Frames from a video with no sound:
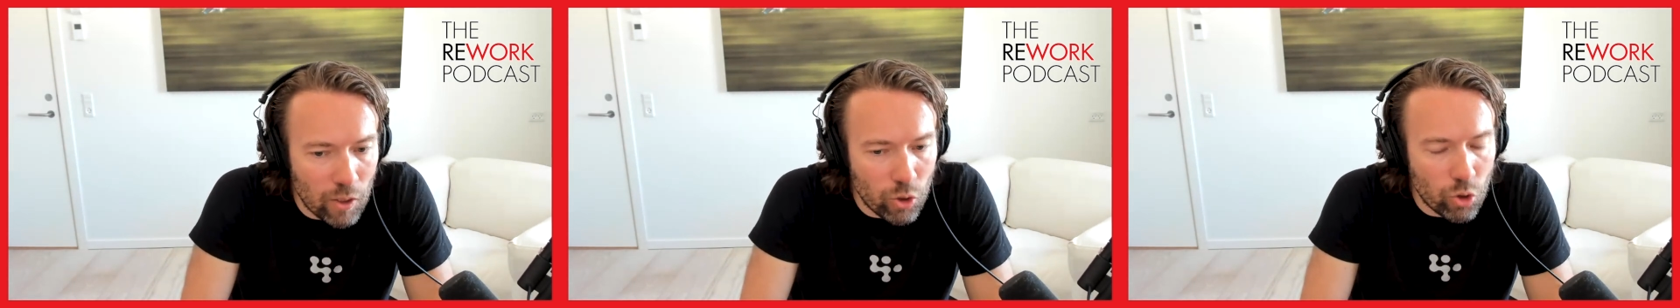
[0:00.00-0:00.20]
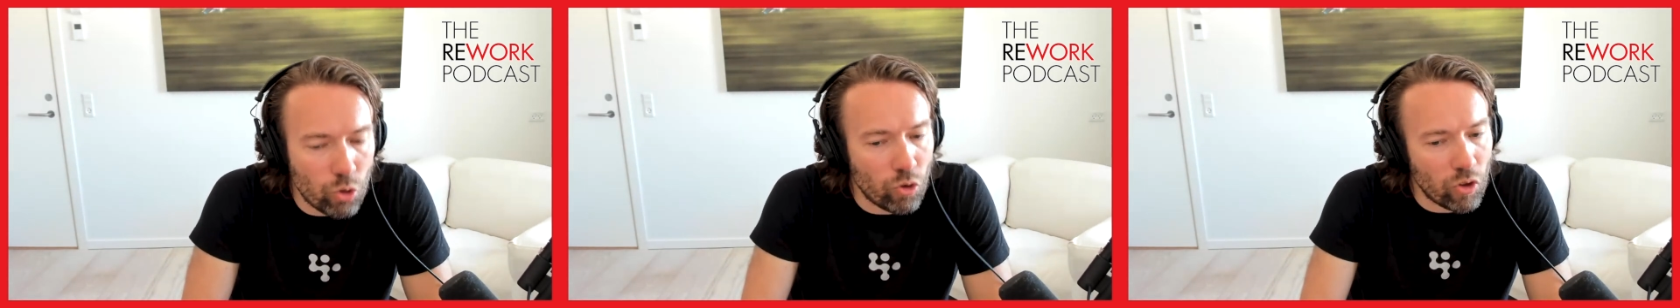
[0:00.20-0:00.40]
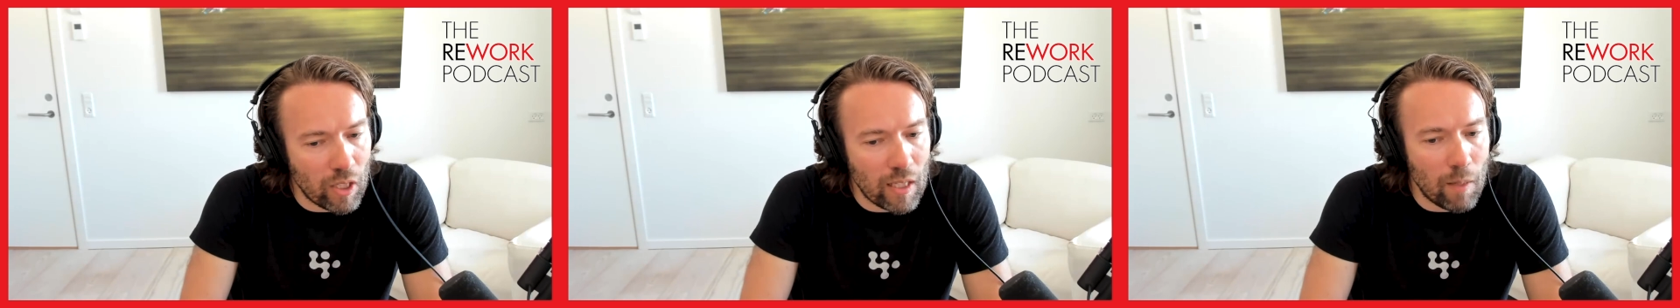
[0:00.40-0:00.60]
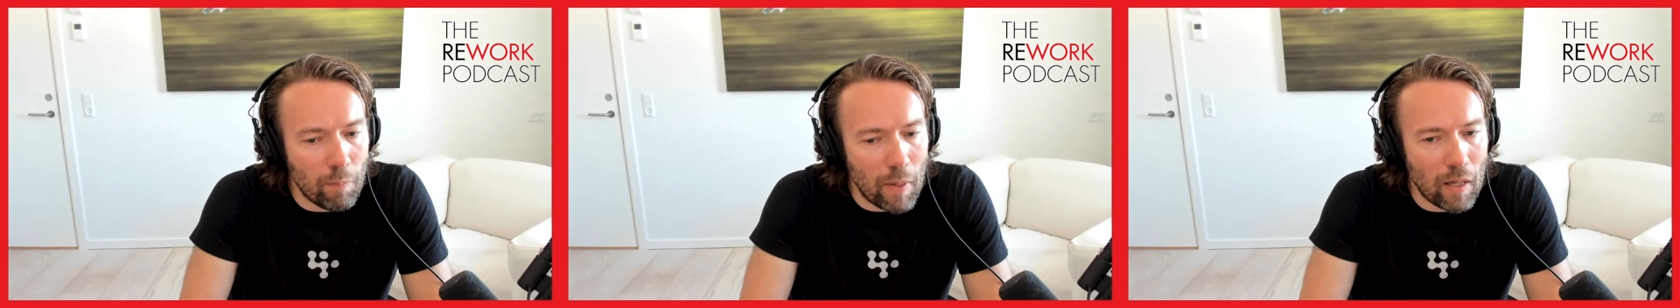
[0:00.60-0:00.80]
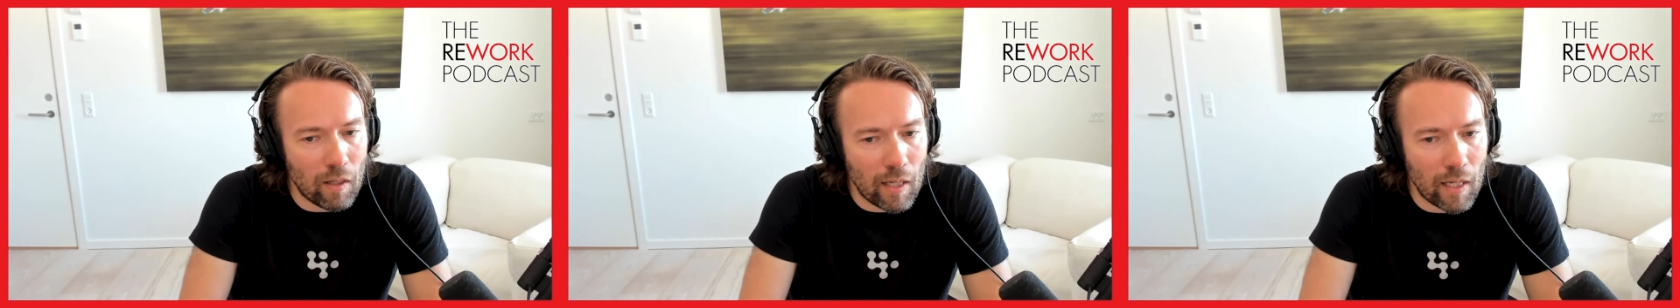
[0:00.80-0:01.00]
You should think
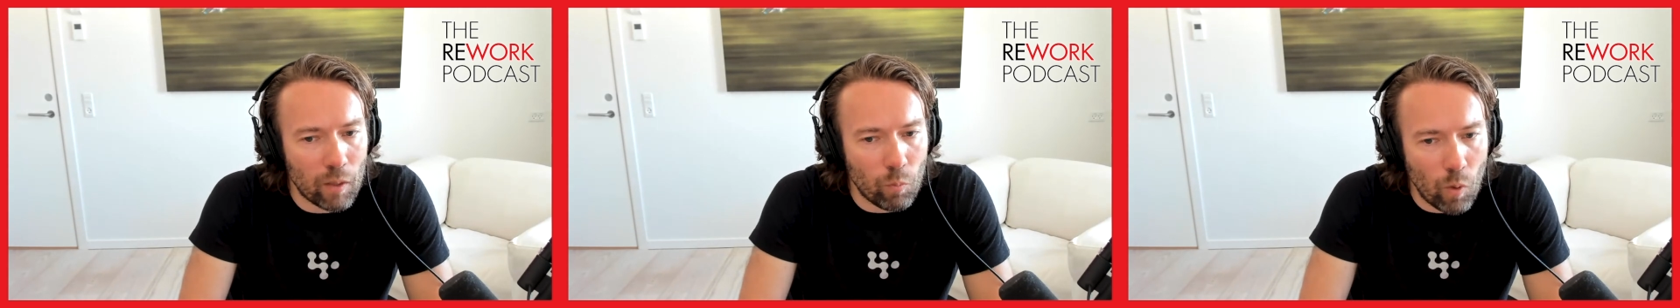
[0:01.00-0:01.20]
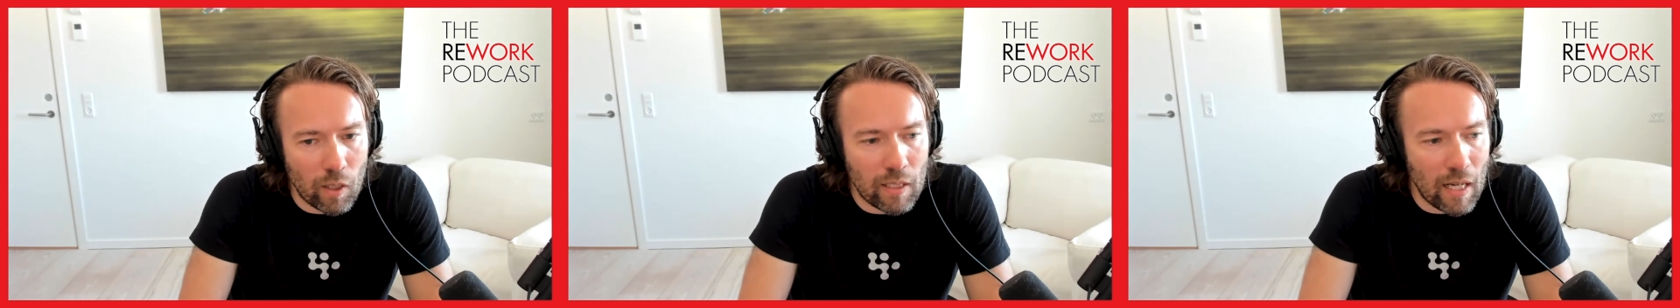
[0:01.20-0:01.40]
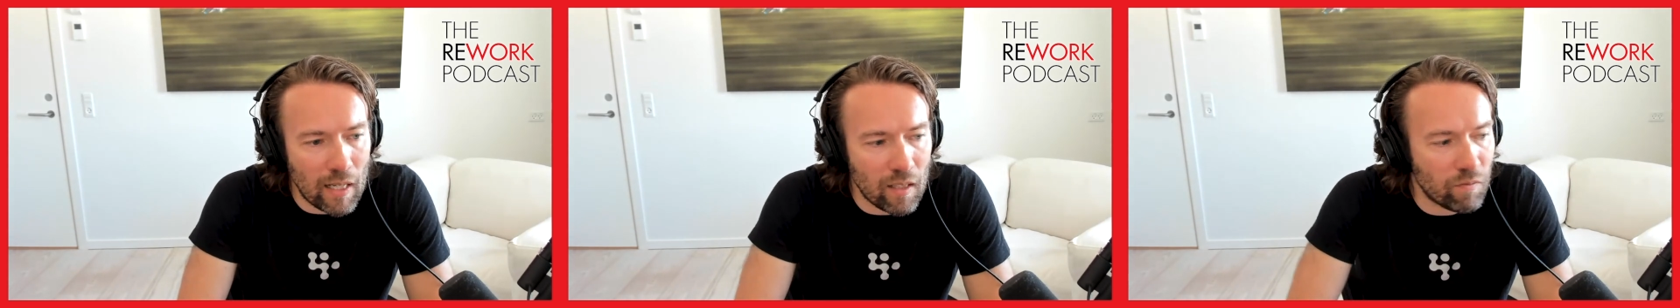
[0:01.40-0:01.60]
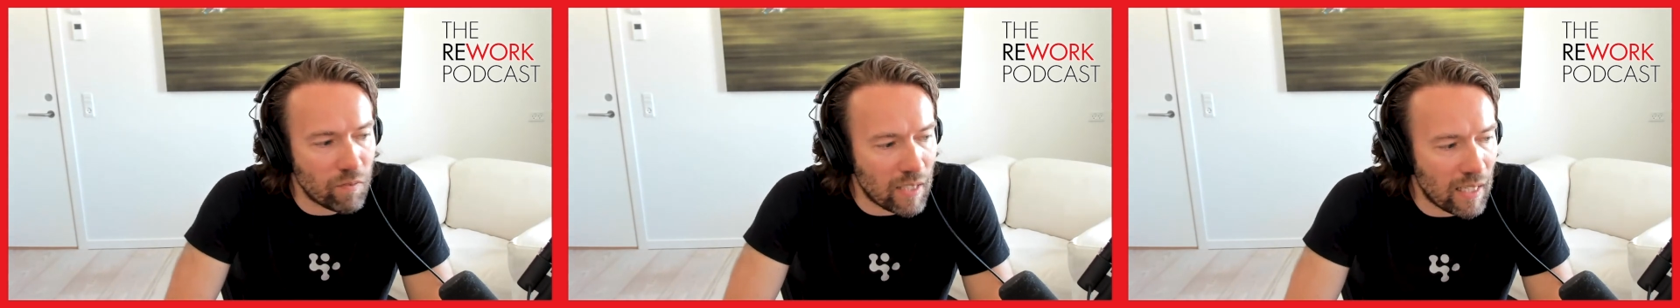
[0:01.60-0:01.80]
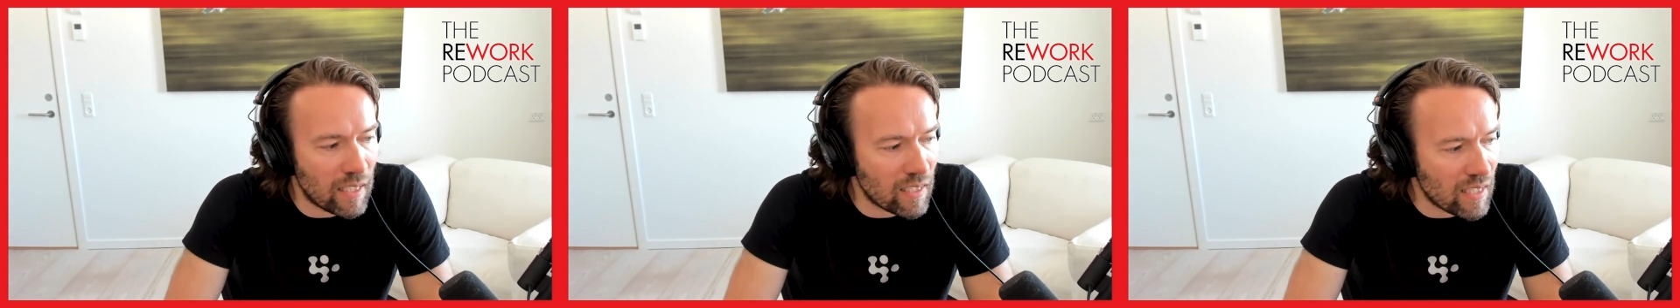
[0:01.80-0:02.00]
about, like, what kind of
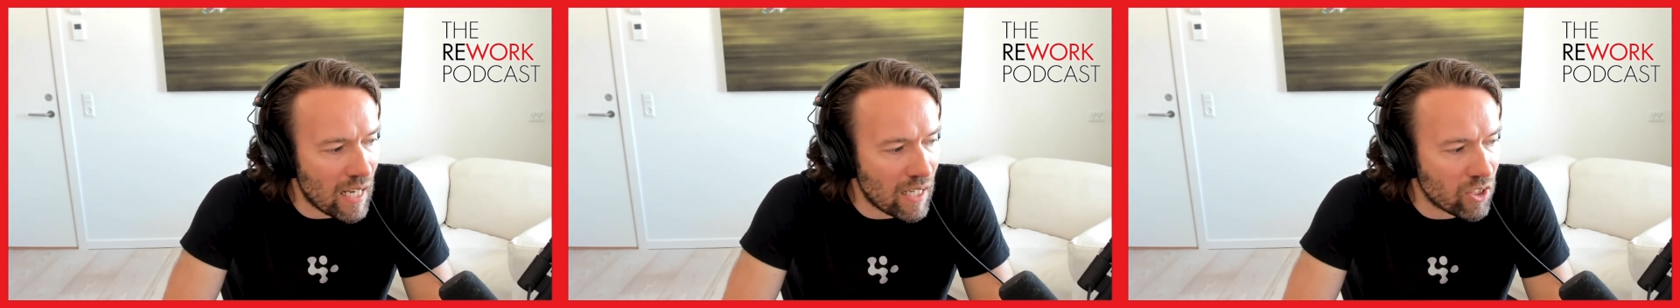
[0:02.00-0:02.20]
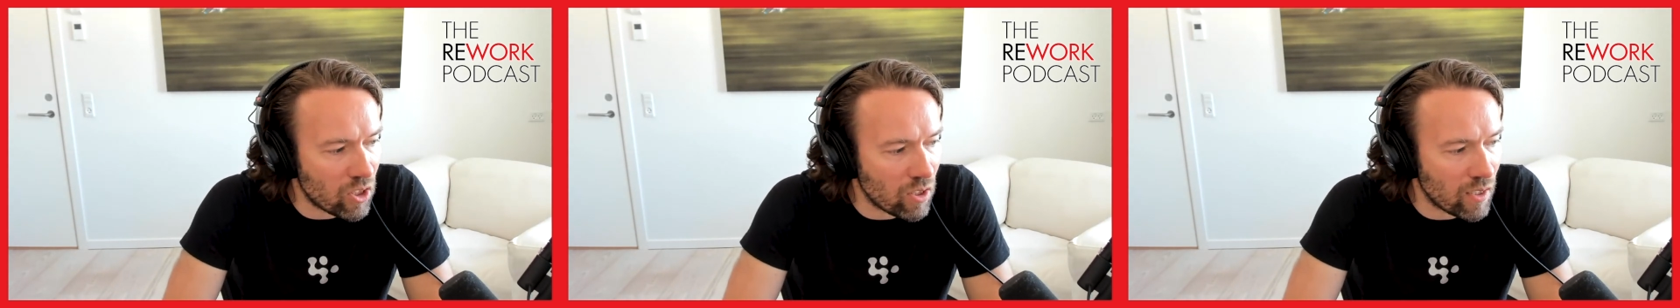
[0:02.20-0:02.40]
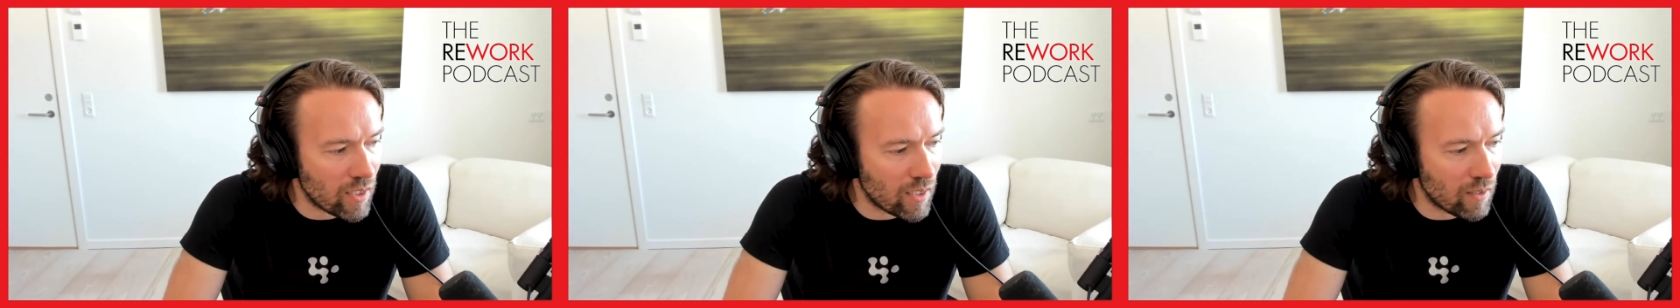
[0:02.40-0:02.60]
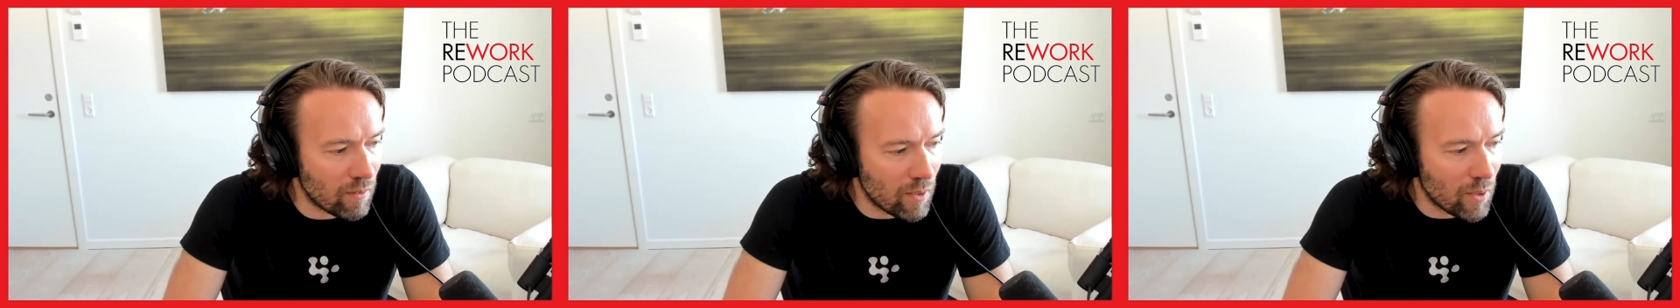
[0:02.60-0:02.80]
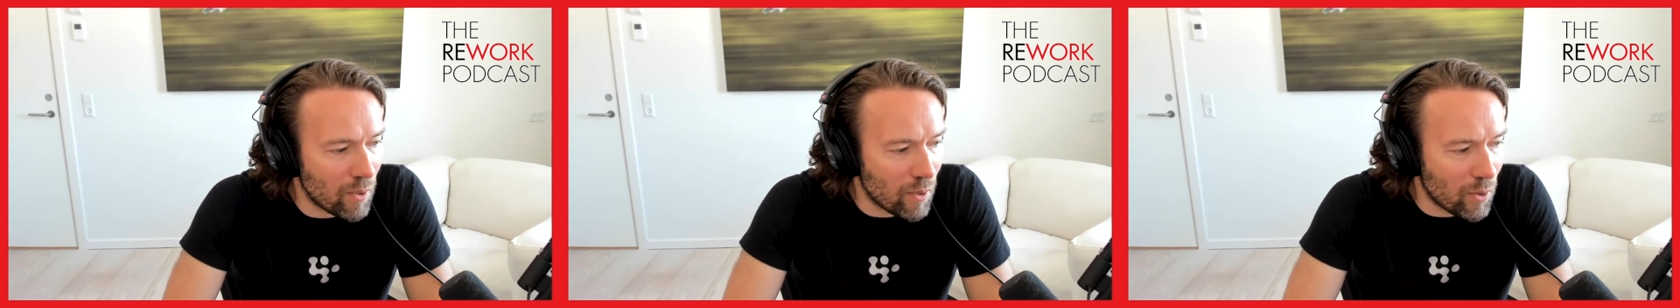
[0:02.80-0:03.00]
data is actually
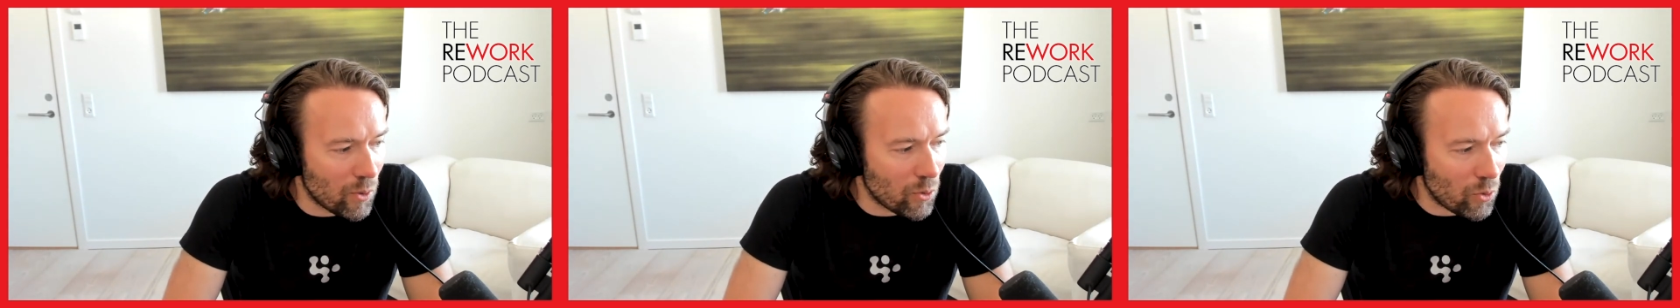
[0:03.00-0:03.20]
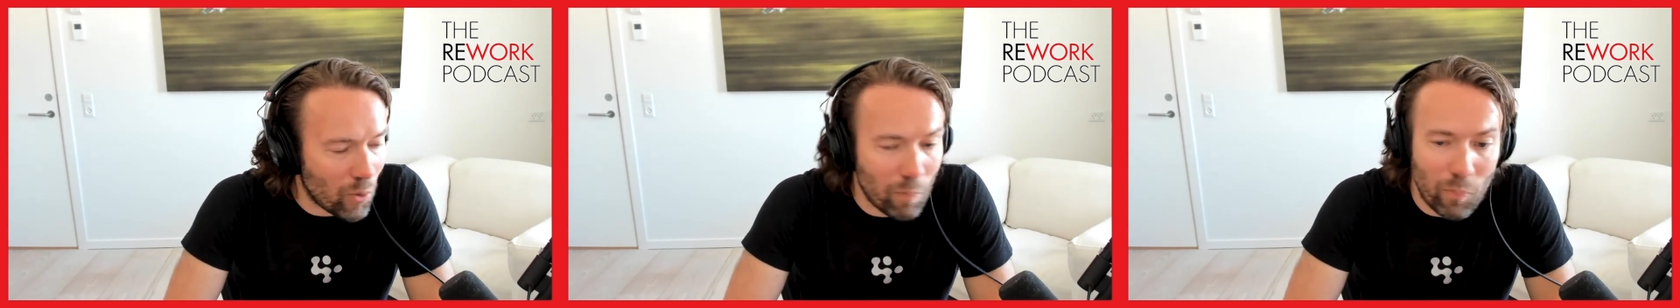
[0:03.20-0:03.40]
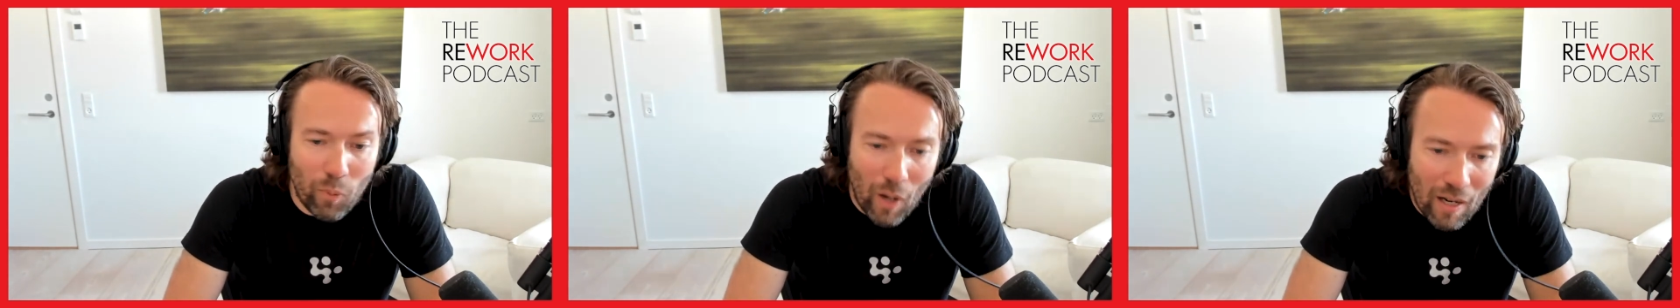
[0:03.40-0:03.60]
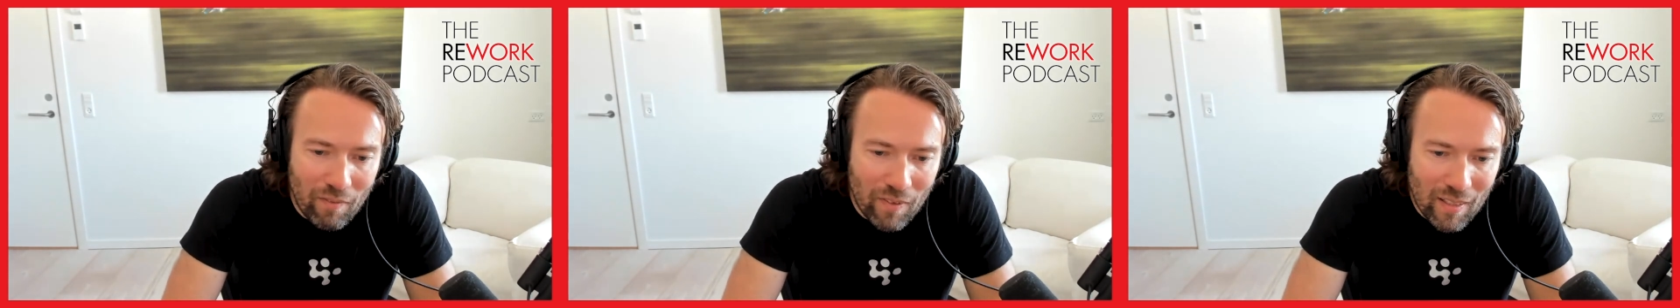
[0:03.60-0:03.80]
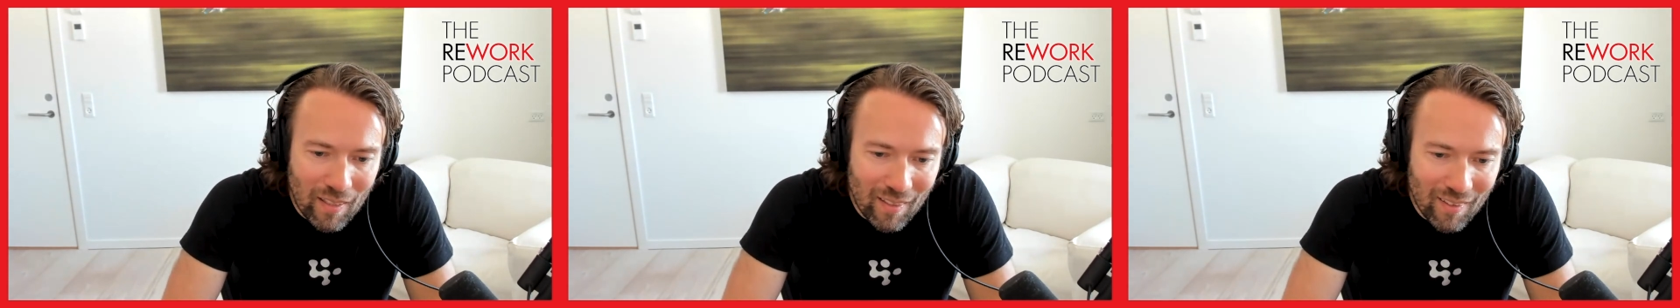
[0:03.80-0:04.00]
sort of private